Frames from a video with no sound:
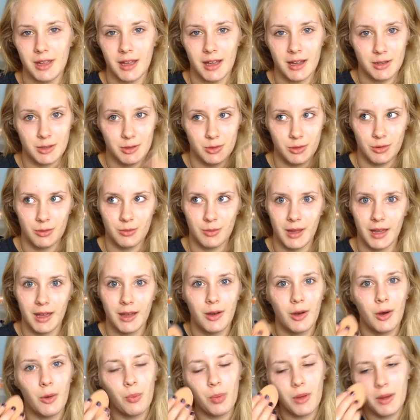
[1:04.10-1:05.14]
the actual
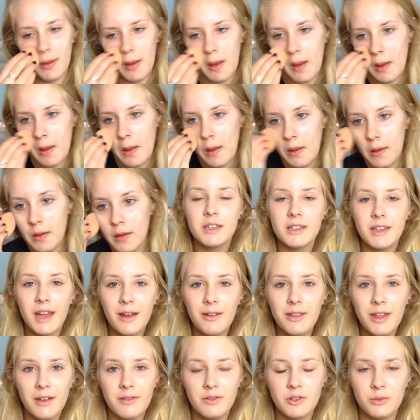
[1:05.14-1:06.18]
makeup. So
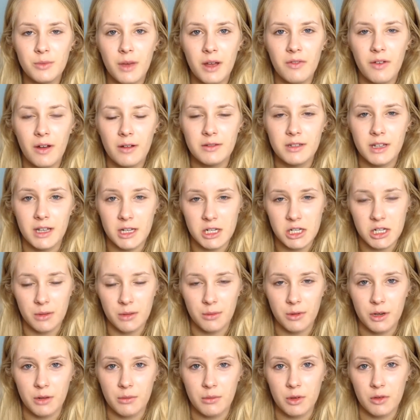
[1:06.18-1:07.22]
now that I've done my foundation, I'm
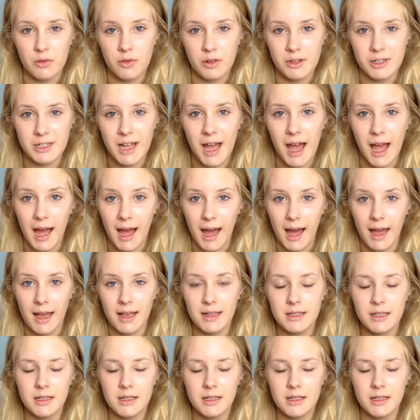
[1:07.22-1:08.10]
going to move on to eyes.